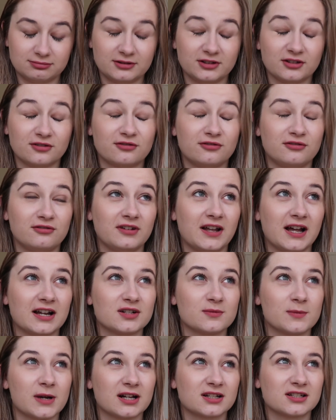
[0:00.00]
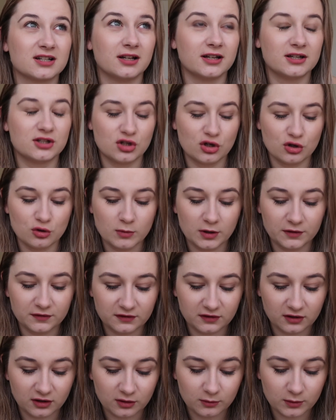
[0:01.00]
Just flashback to like 2
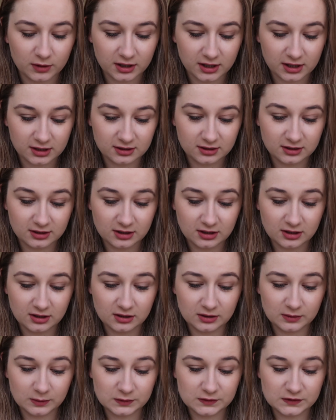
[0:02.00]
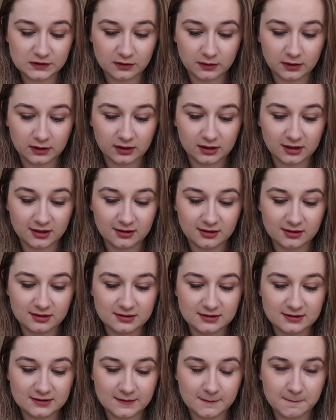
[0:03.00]
months ago when I was doing this,
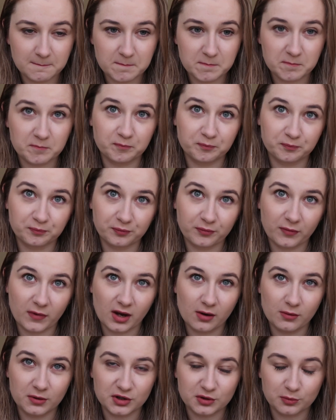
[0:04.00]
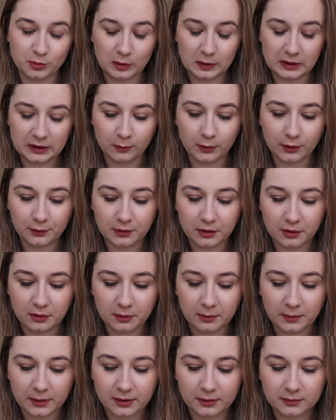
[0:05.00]
which you probably won't know
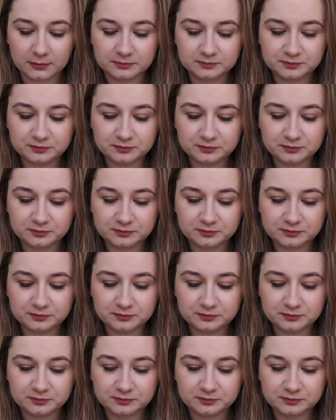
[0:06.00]
about.